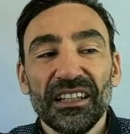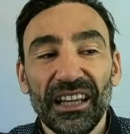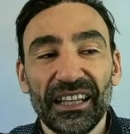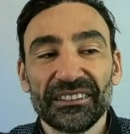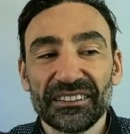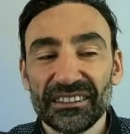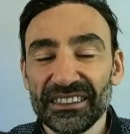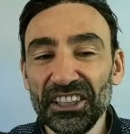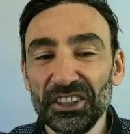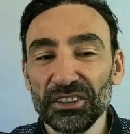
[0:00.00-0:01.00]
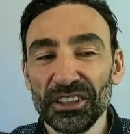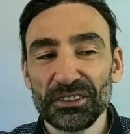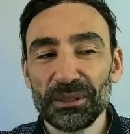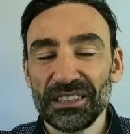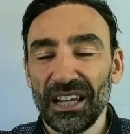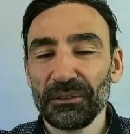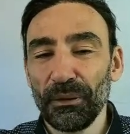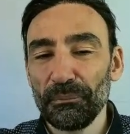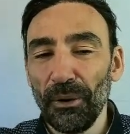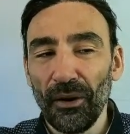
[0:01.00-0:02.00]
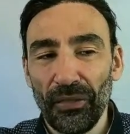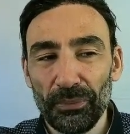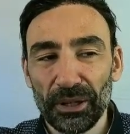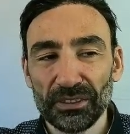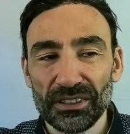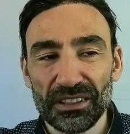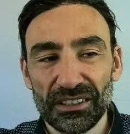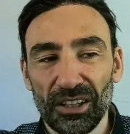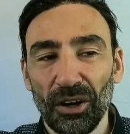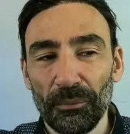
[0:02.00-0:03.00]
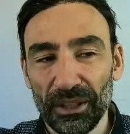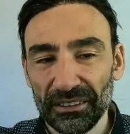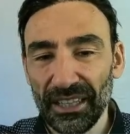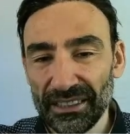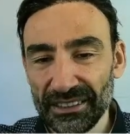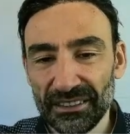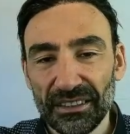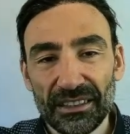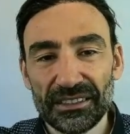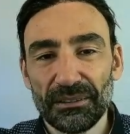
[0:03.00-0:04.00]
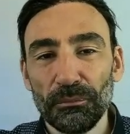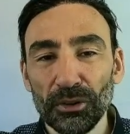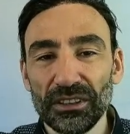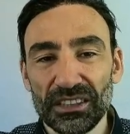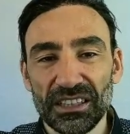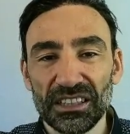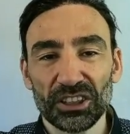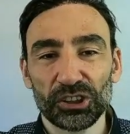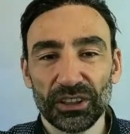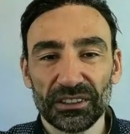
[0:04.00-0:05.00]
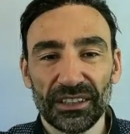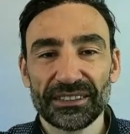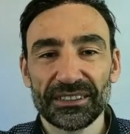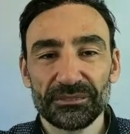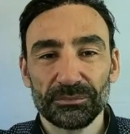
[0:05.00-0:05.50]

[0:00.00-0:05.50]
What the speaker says: the transaction needs to be signed by both, because this is a common address. It's a multi-signature address.